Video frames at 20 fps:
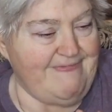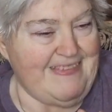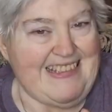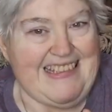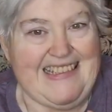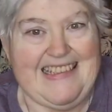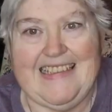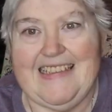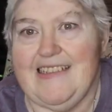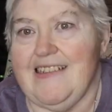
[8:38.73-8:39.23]

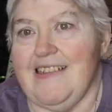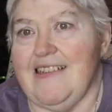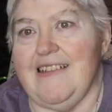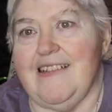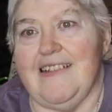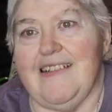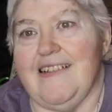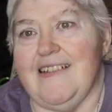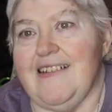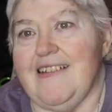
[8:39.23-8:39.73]

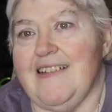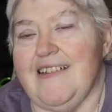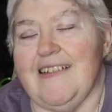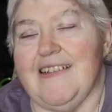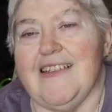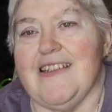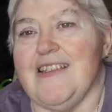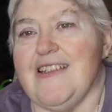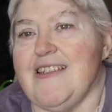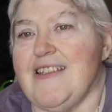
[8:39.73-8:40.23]

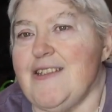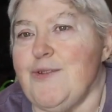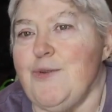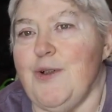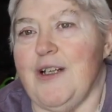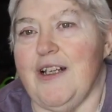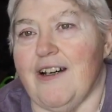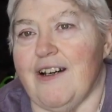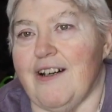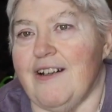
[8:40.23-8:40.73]
I
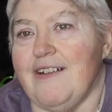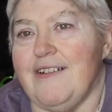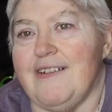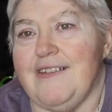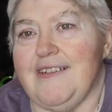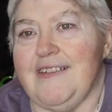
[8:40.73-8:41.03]
swear.